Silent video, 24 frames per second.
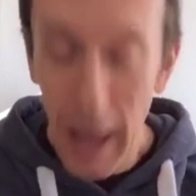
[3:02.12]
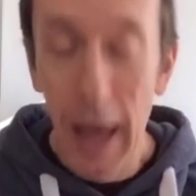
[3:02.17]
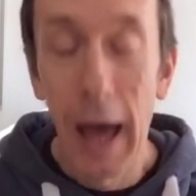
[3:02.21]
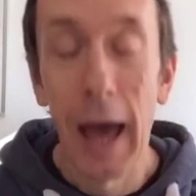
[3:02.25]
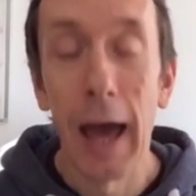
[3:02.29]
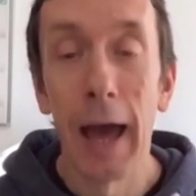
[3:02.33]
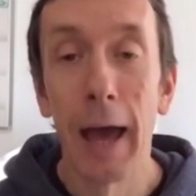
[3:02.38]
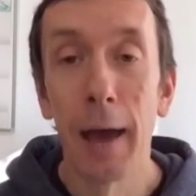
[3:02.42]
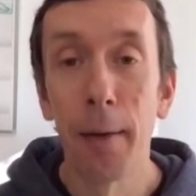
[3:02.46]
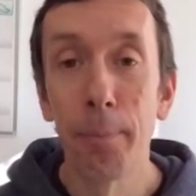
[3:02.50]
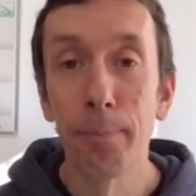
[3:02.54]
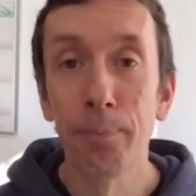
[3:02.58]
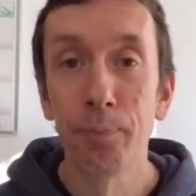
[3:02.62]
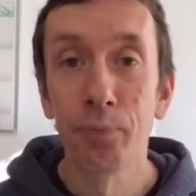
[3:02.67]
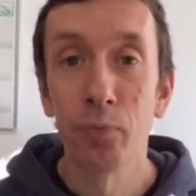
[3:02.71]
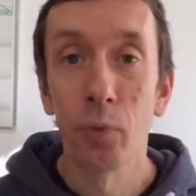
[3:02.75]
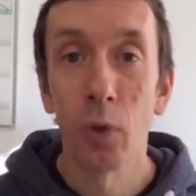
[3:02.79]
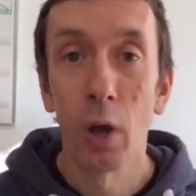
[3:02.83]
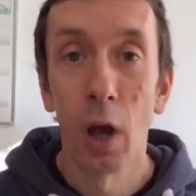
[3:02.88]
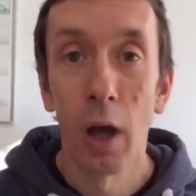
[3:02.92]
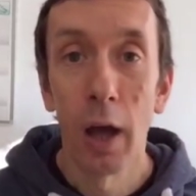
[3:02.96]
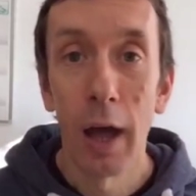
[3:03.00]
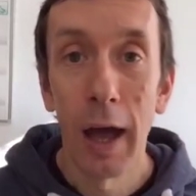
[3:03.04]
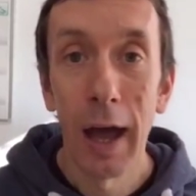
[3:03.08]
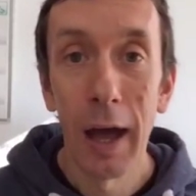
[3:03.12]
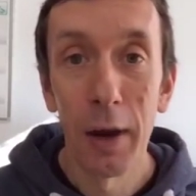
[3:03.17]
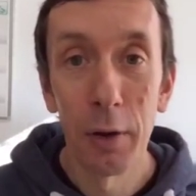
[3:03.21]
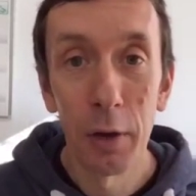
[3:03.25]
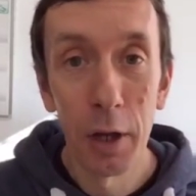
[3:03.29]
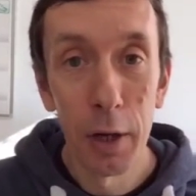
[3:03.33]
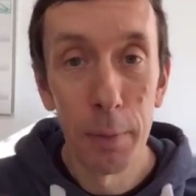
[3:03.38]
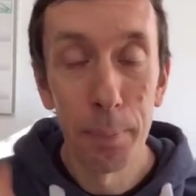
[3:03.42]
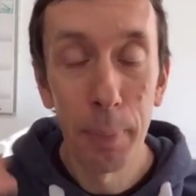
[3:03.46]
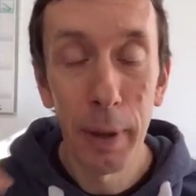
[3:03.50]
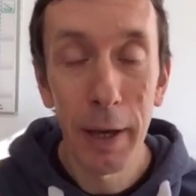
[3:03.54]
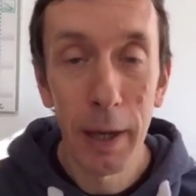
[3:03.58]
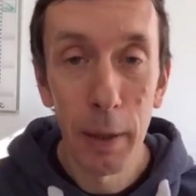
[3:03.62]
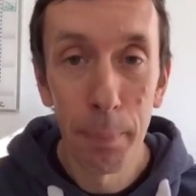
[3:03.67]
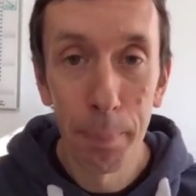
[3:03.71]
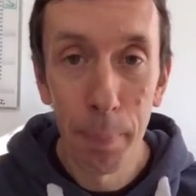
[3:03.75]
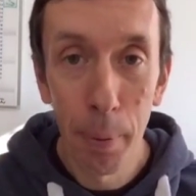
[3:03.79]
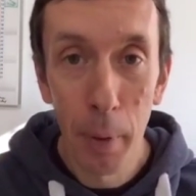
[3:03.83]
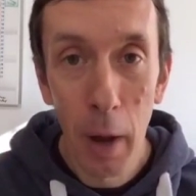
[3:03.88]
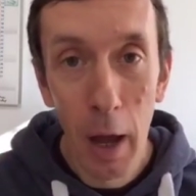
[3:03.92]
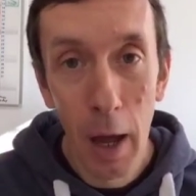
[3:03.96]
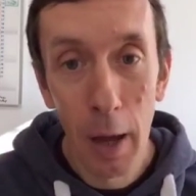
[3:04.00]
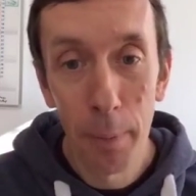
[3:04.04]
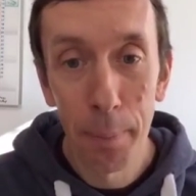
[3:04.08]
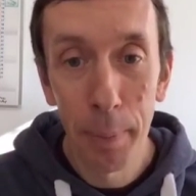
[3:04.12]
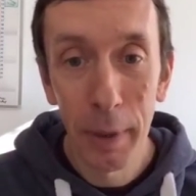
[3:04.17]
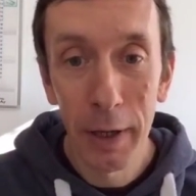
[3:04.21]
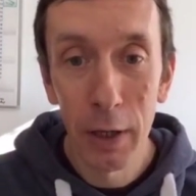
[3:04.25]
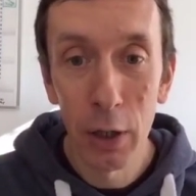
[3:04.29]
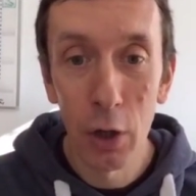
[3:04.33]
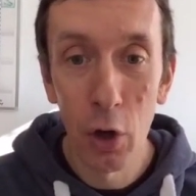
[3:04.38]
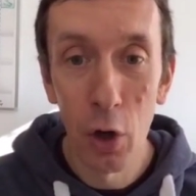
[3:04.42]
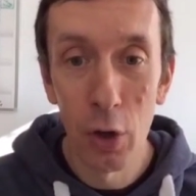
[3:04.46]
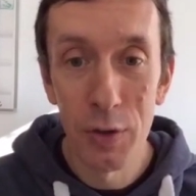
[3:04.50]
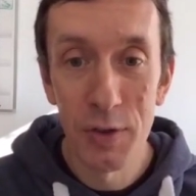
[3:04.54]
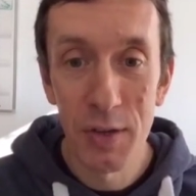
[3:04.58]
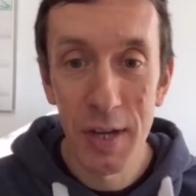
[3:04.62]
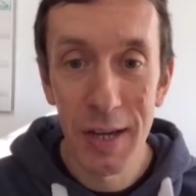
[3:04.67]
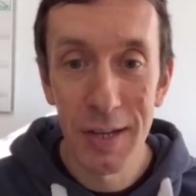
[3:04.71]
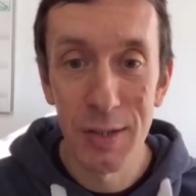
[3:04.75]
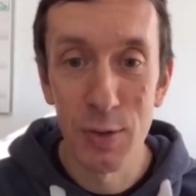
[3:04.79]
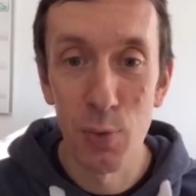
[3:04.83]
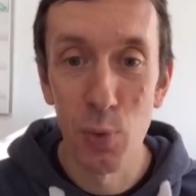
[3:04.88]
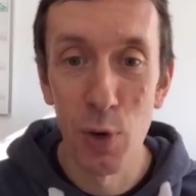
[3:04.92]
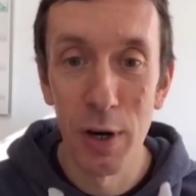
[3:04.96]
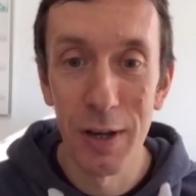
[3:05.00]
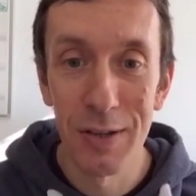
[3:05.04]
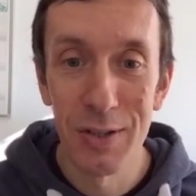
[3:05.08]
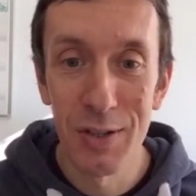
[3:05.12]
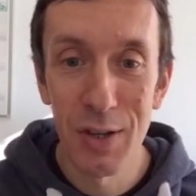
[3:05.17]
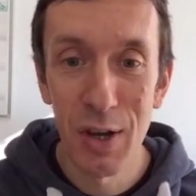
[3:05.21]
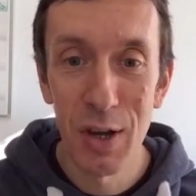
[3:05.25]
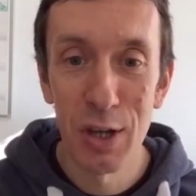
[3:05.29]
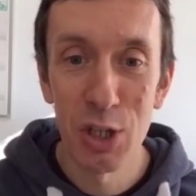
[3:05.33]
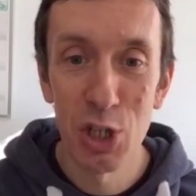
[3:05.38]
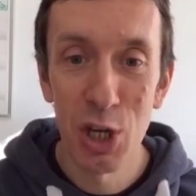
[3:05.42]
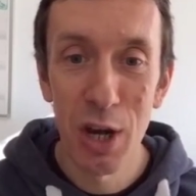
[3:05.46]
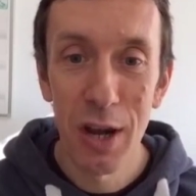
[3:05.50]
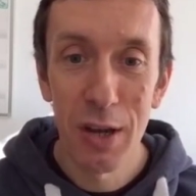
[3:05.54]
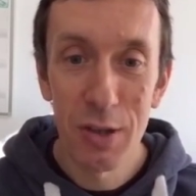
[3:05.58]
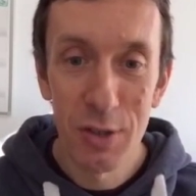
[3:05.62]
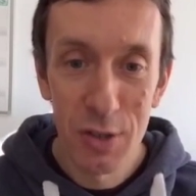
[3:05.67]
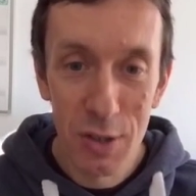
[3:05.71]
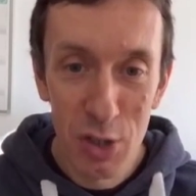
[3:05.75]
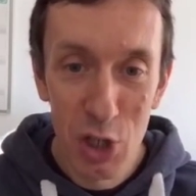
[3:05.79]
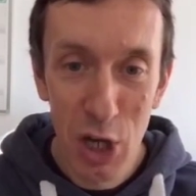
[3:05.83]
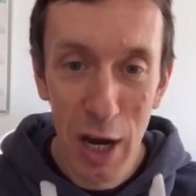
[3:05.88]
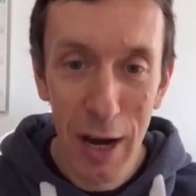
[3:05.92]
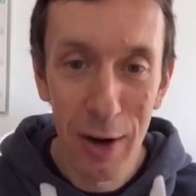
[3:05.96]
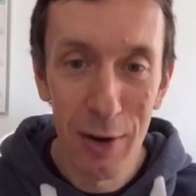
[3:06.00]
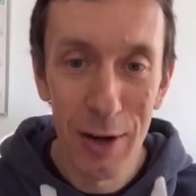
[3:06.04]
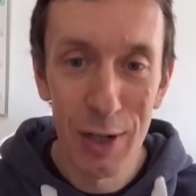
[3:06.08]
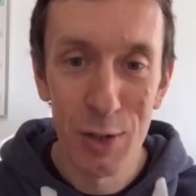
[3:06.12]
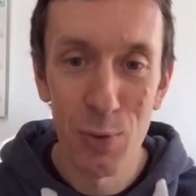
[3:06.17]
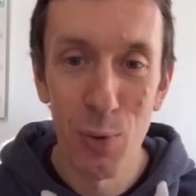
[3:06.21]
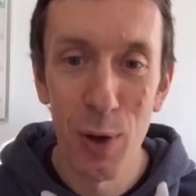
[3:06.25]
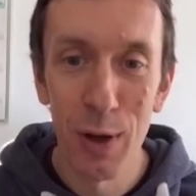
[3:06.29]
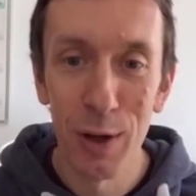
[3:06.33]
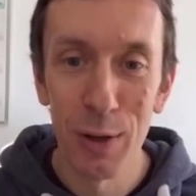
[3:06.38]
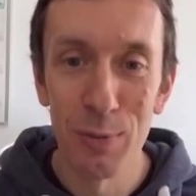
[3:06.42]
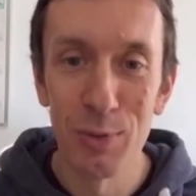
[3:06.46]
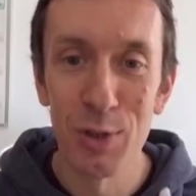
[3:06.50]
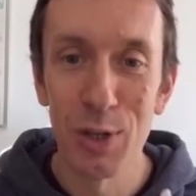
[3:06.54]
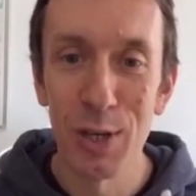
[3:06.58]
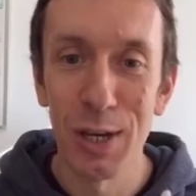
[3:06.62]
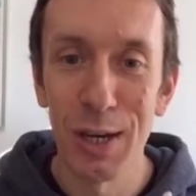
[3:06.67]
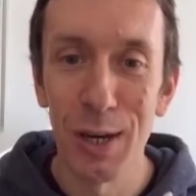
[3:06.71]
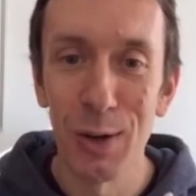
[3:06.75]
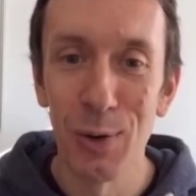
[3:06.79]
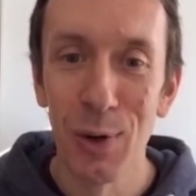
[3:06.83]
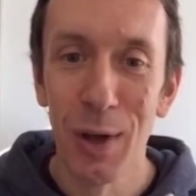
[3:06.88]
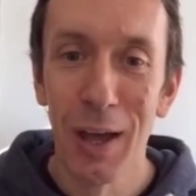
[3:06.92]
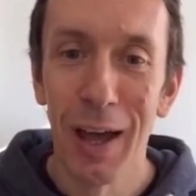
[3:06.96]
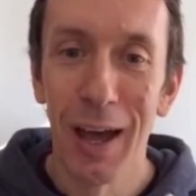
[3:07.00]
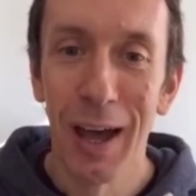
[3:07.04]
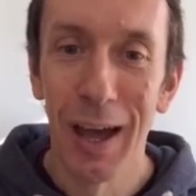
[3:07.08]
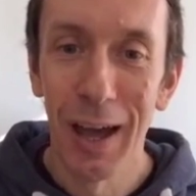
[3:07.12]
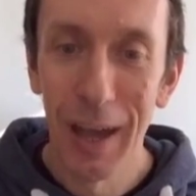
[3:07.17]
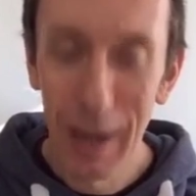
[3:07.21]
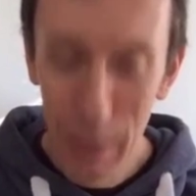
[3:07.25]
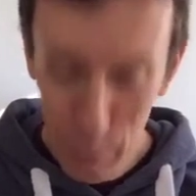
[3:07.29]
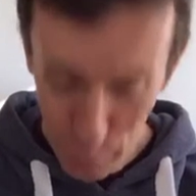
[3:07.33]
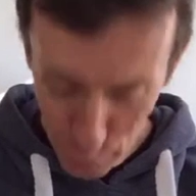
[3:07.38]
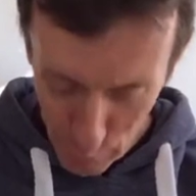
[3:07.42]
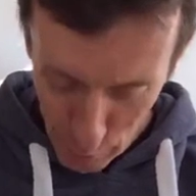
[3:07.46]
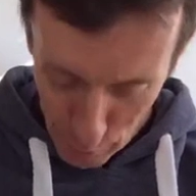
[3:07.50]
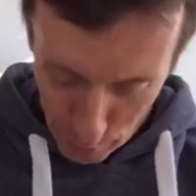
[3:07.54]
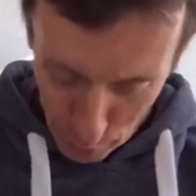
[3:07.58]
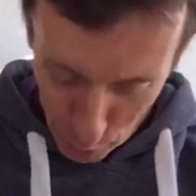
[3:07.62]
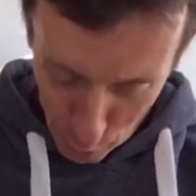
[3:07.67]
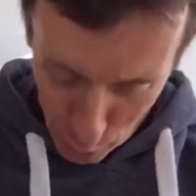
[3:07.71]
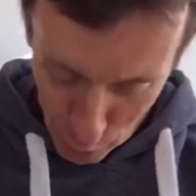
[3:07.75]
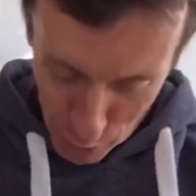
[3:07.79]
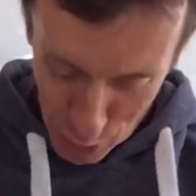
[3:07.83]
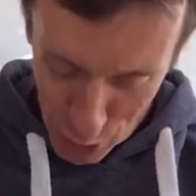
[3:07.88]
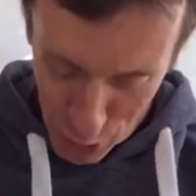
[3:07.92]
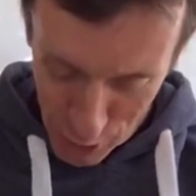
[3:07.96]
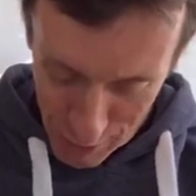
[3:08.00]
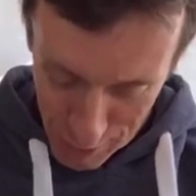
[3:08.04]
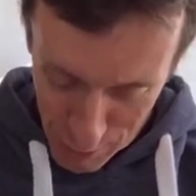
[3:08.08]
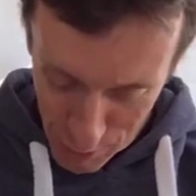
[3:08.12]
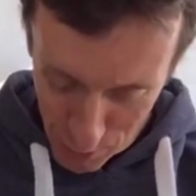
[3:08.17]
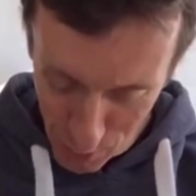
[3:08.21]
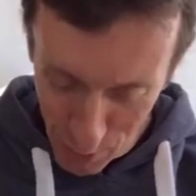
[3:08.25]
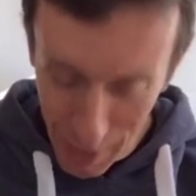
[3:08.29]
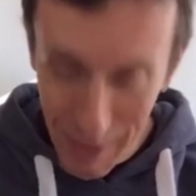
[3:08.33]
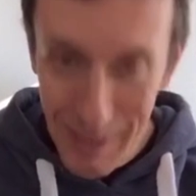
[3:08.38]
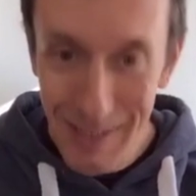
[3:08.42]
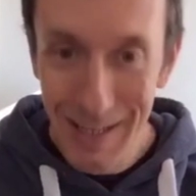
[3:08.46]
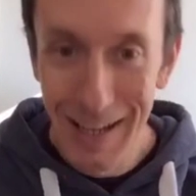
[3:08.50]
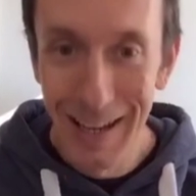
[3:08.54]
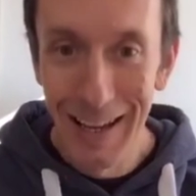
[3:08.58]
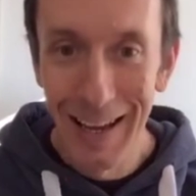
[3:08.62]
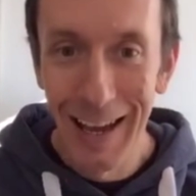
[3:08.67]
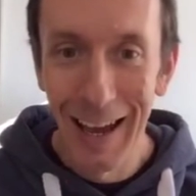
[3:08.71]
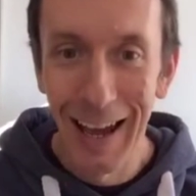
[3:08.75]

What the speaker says: And I'm going to pick a contest winner. Sergerius, welcome to you. Infinite Apport has shared twice.